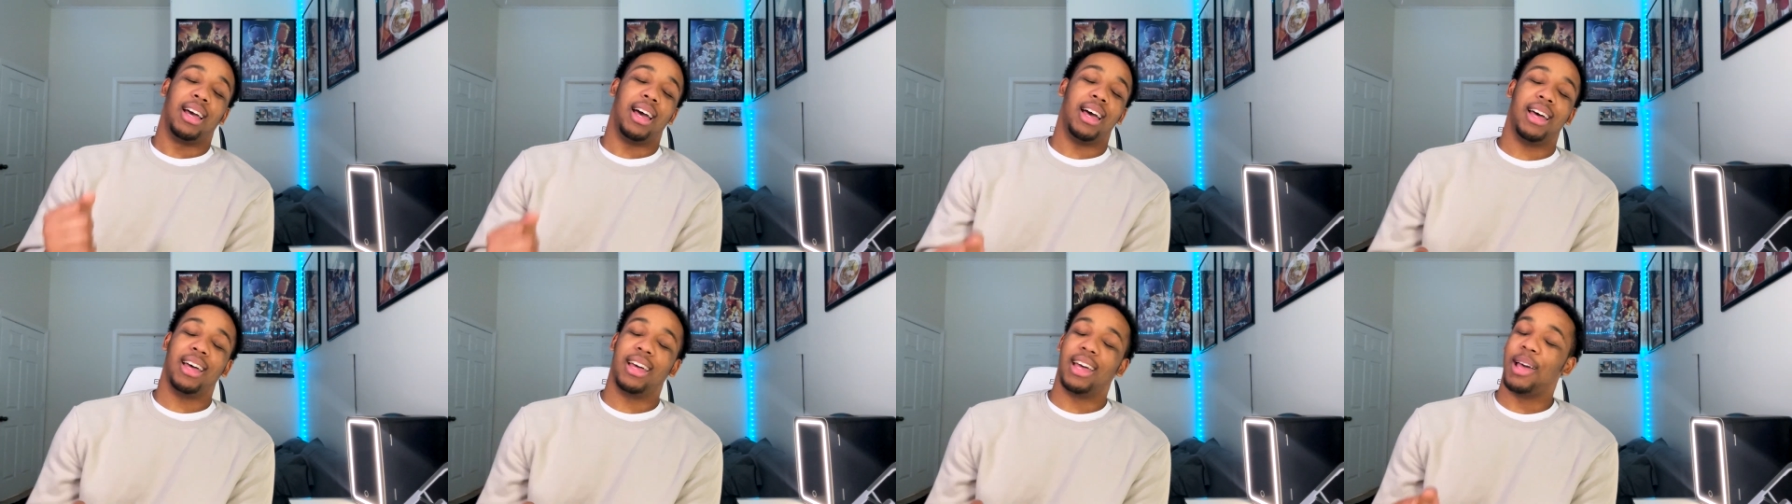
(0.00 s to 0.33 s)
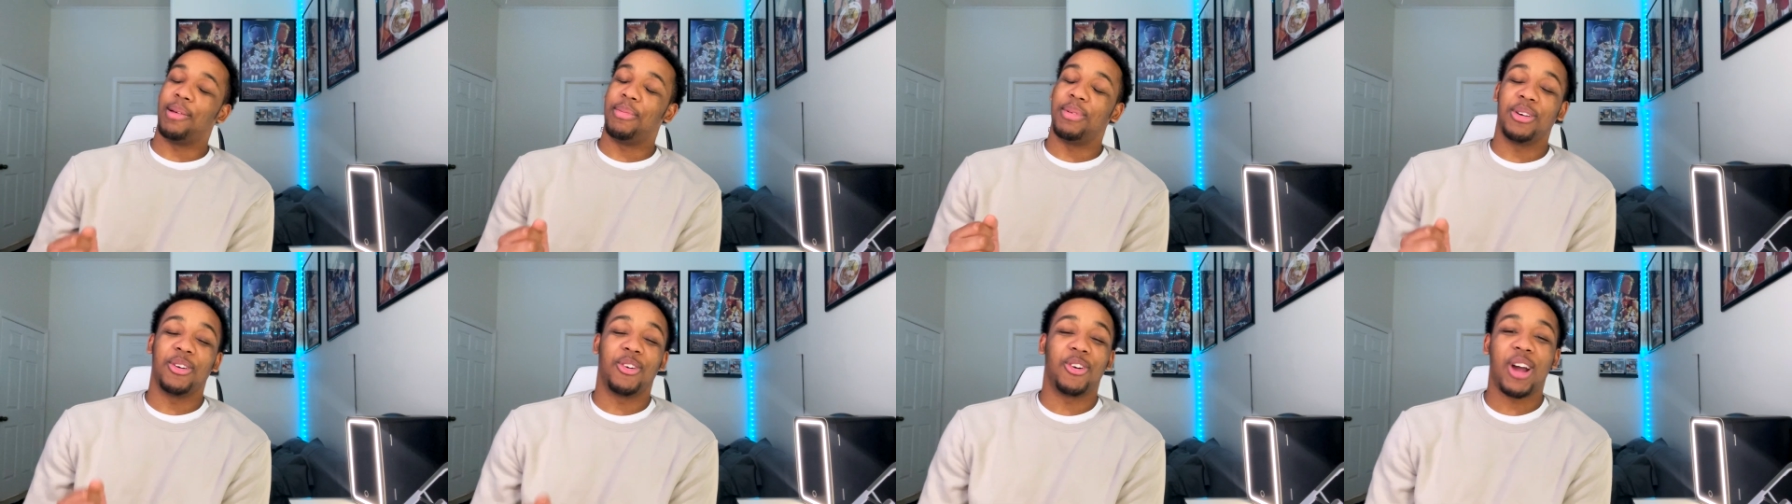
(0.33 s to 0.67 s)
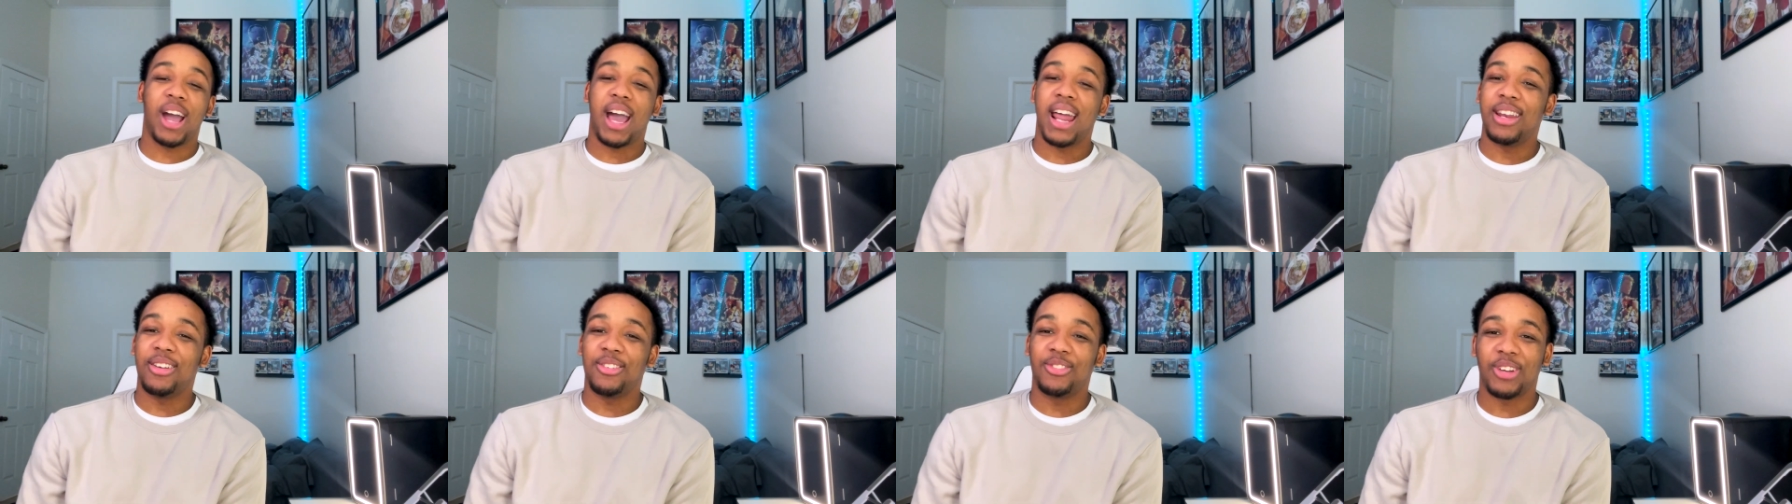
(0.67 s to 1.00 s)
I've been
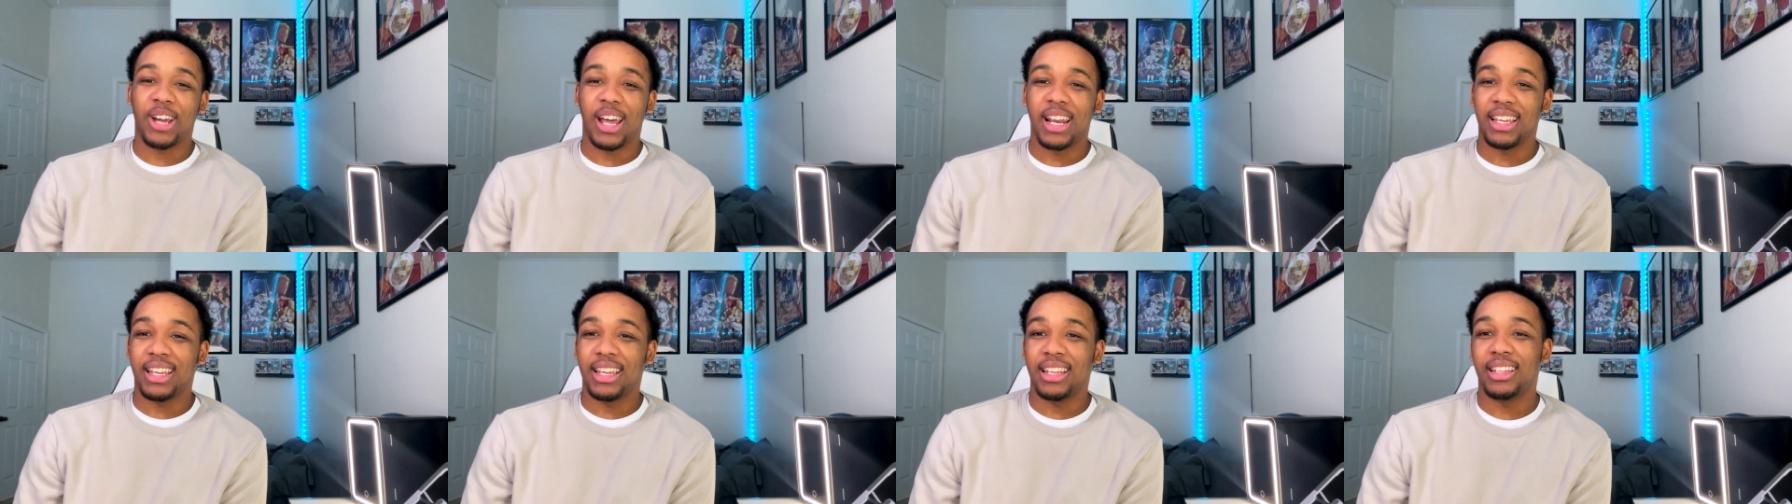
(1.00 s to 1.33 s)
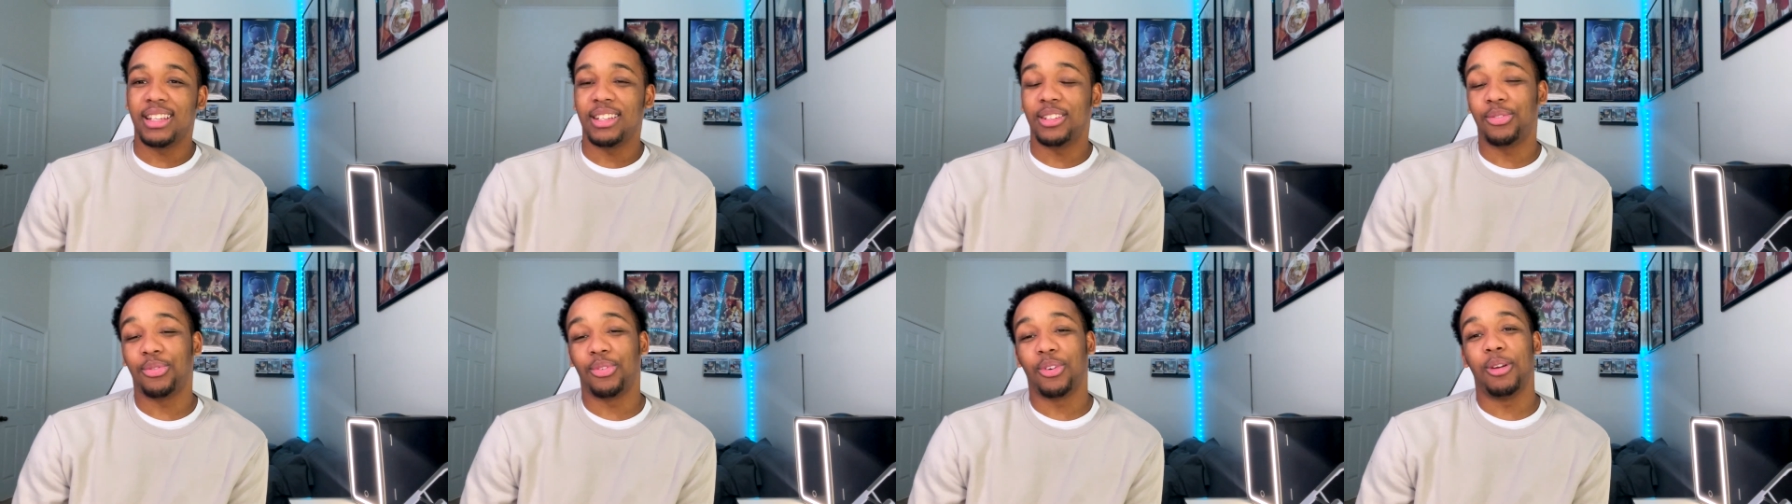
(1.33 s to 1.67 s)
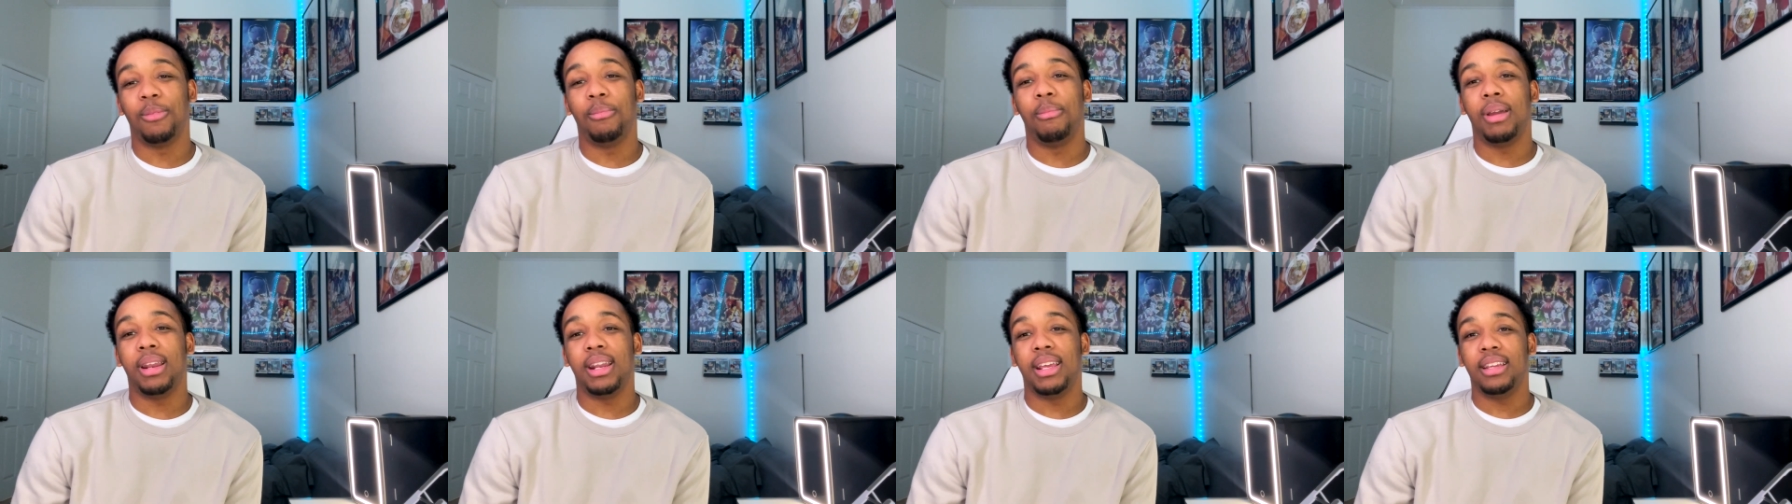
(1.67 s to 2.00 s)
grinding trying to get this for
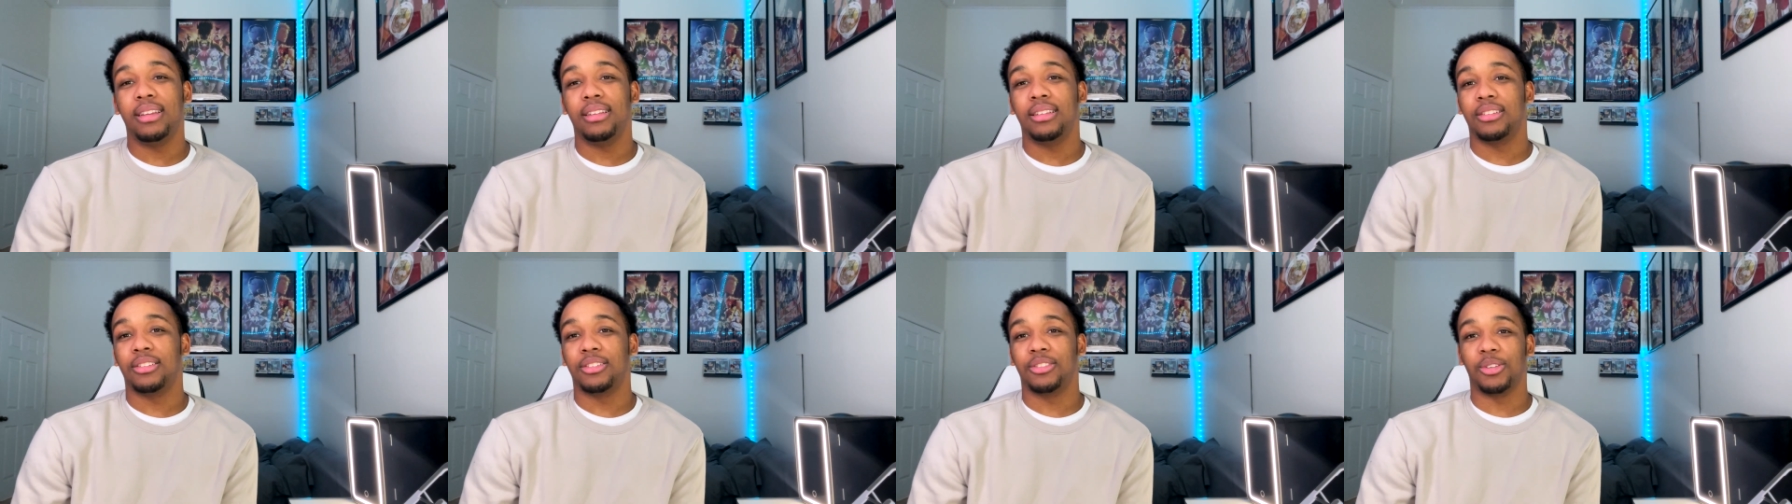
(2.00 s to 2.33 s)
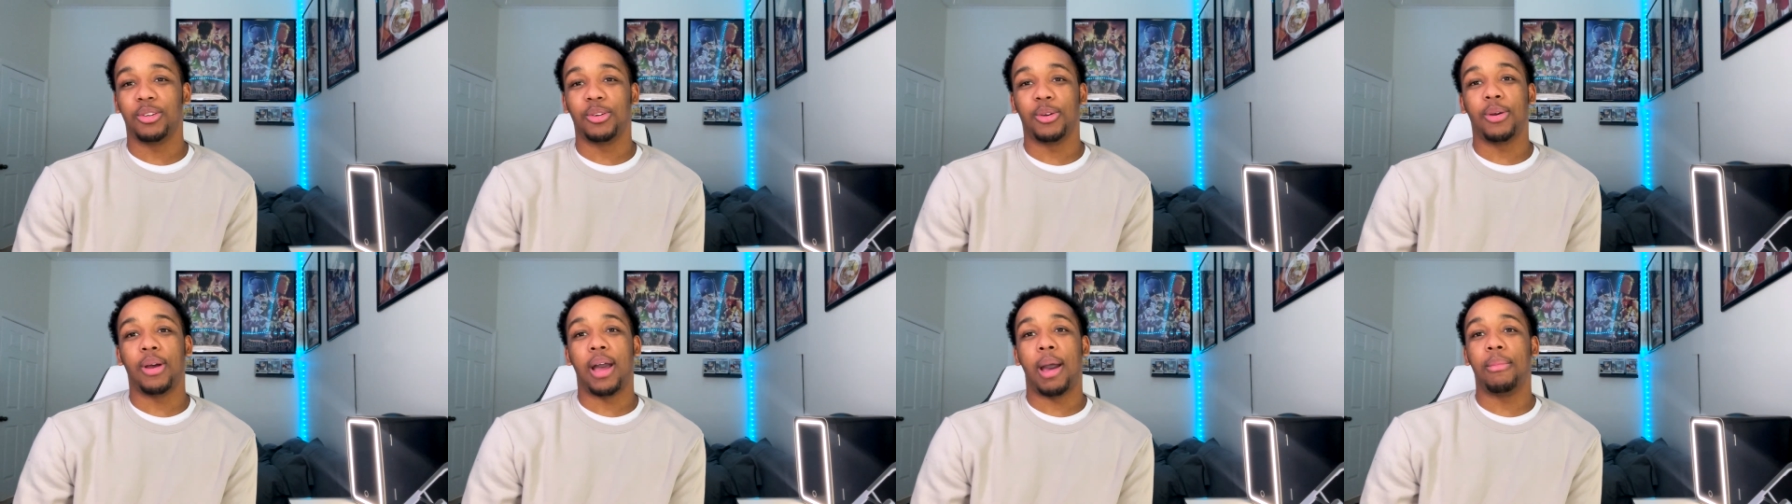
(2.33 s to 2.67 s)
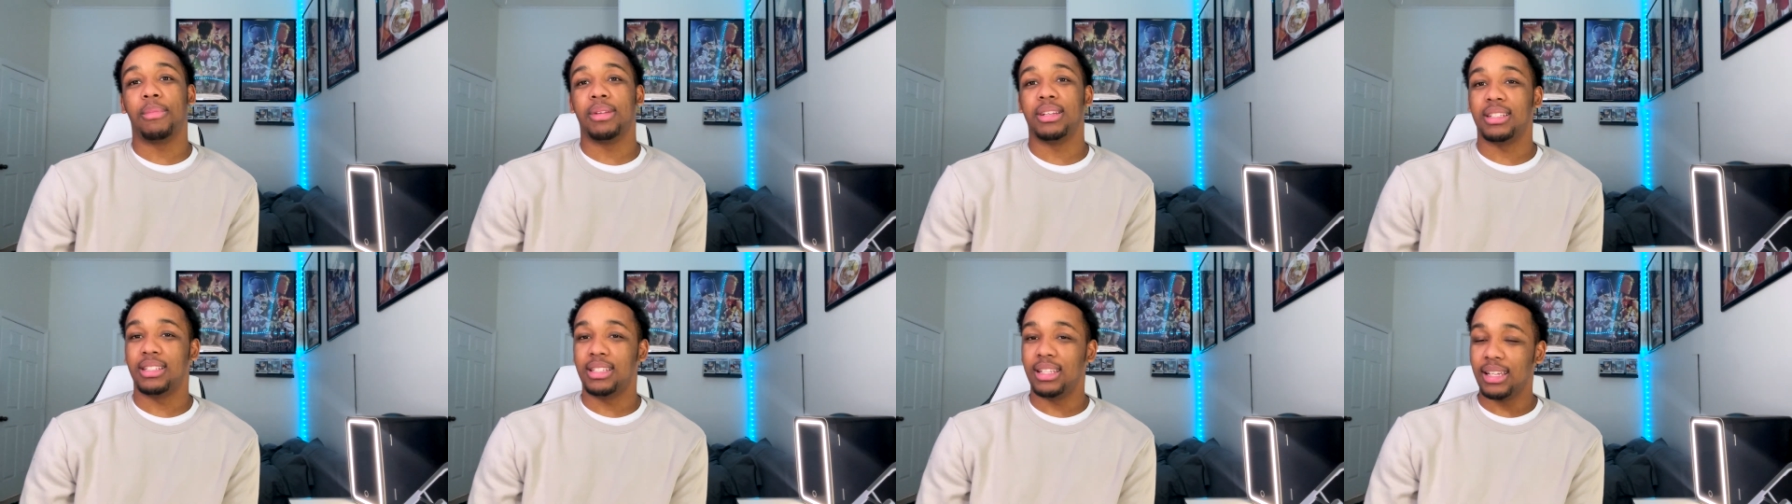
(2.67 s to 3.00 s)
a minute. So I'm
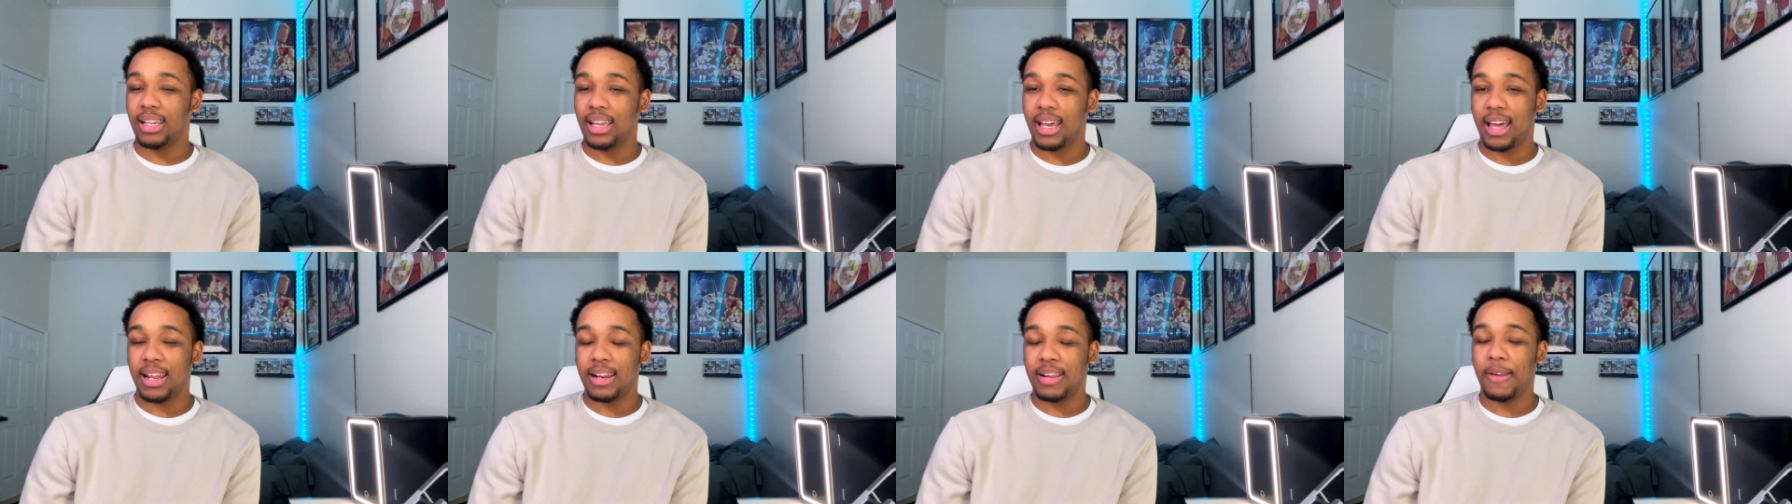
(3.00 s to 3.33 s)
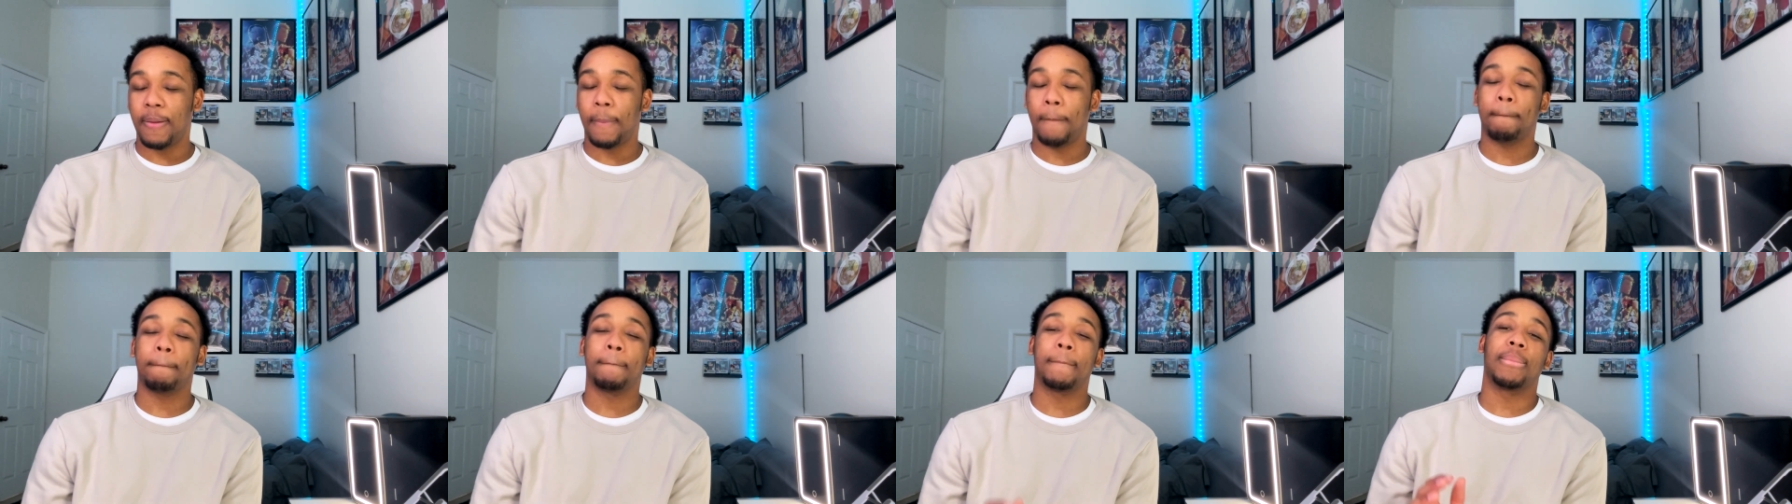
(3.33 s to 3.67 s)
gonna stick at it.